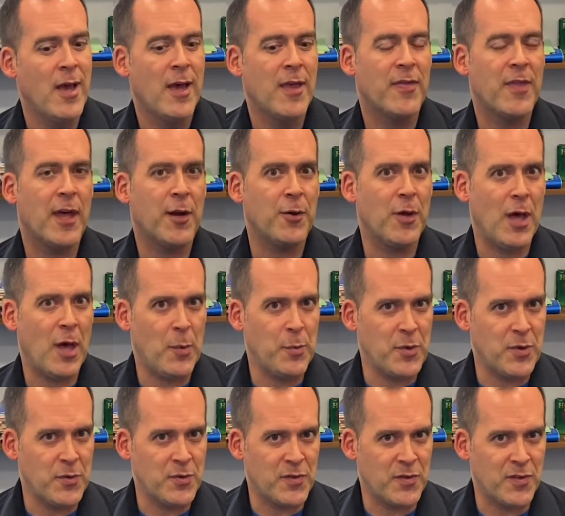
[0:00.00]
That'll help
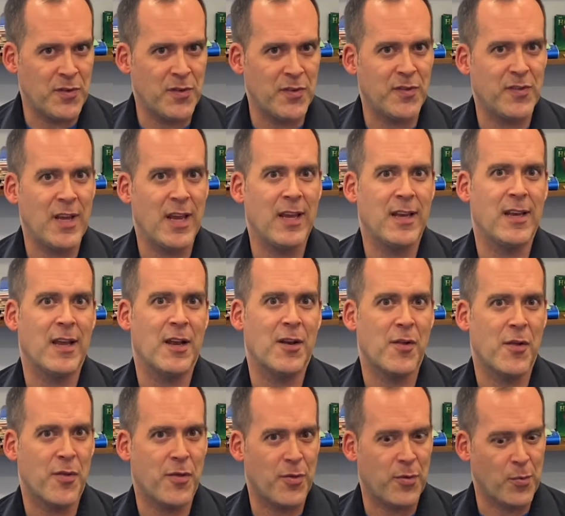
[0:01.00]
you sustain it
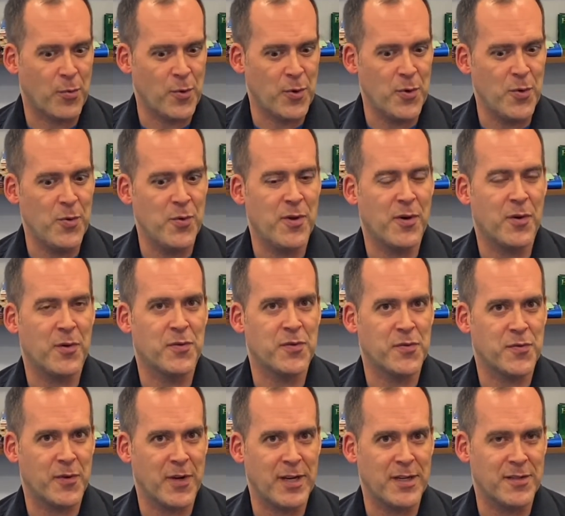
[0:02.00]
through those
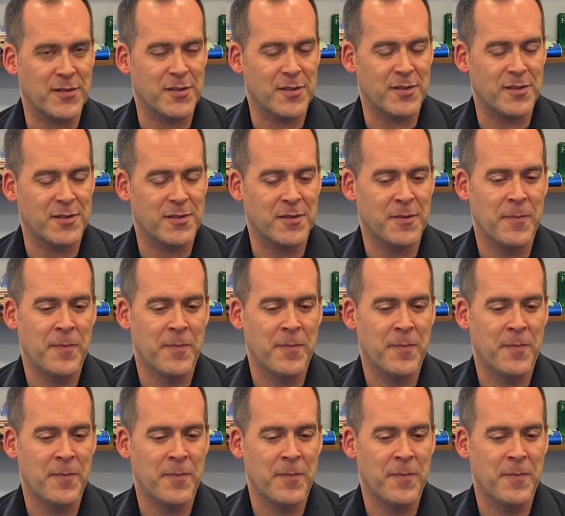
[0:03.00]
phrases.